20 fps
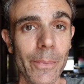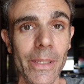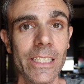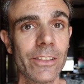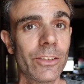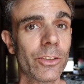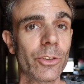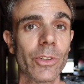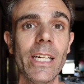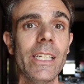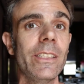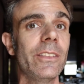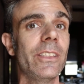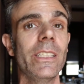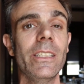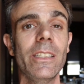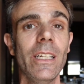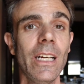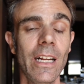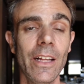mean, it's
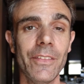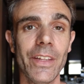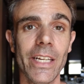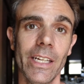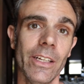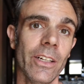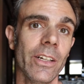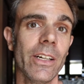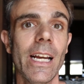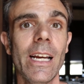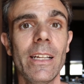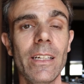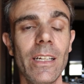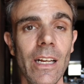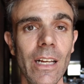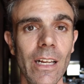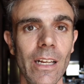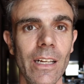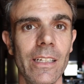crazy. The internet,